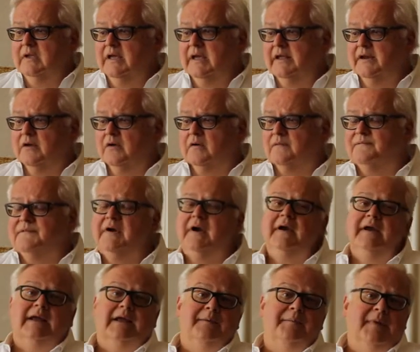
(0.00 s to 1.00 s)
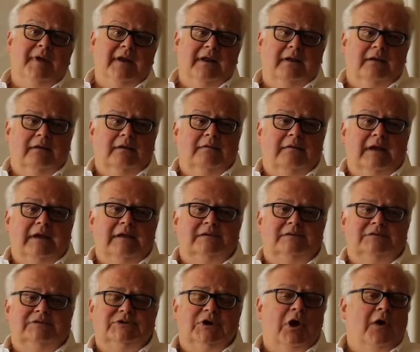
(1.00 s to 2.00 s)
and who are very committed. They
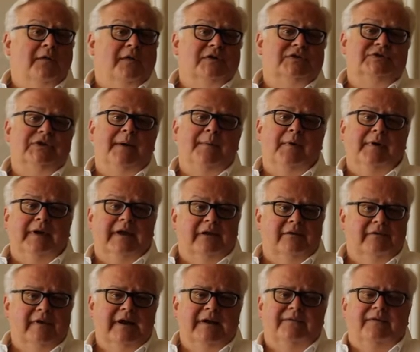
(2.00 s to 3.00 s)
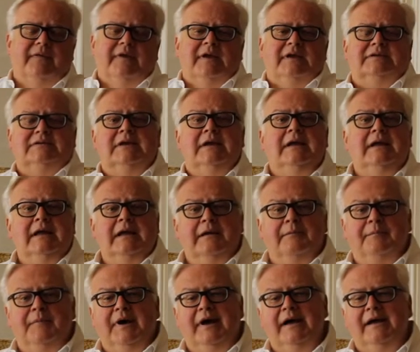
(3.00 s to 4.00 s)
start the summer getting ready for this.
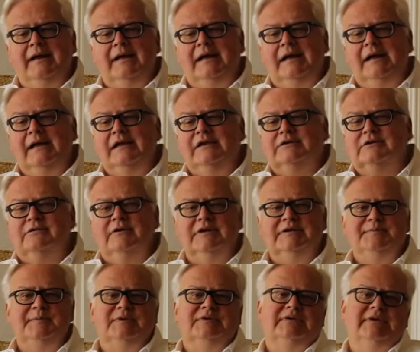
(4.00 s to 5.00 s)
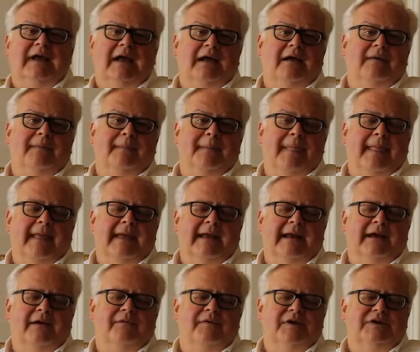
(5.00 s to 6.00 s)
But it's Christmas now, and
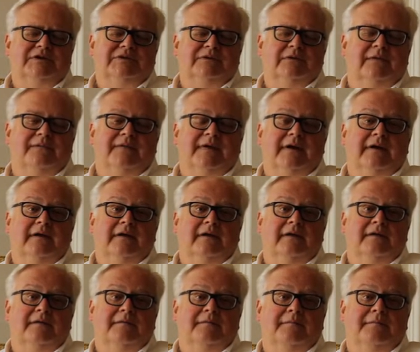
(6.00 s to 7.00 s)
I wish you a very